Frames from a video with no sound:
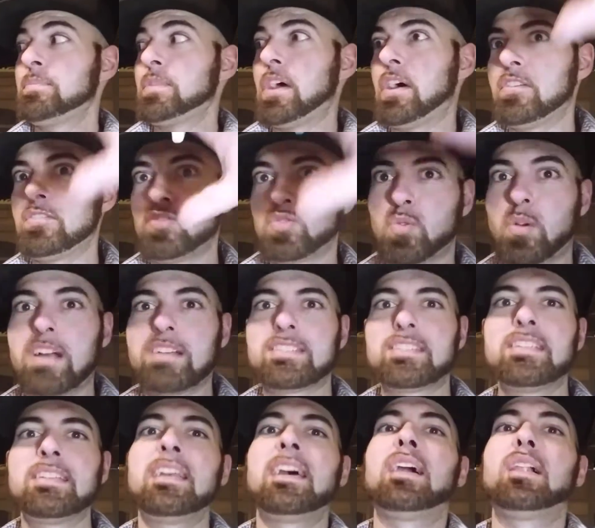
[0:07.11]
address
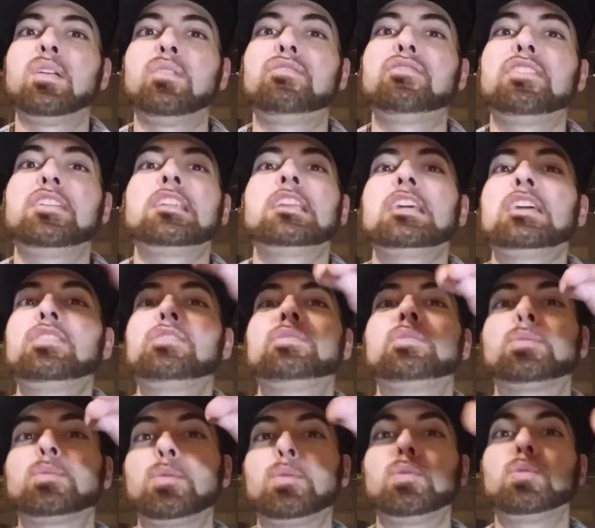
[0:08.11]
an elephant in the
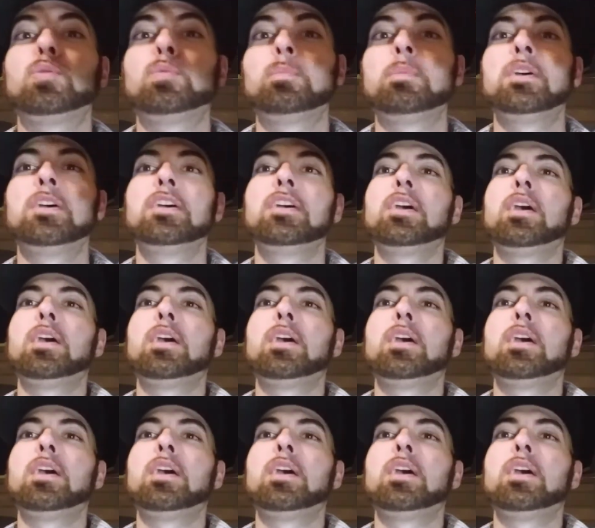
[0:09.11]
room.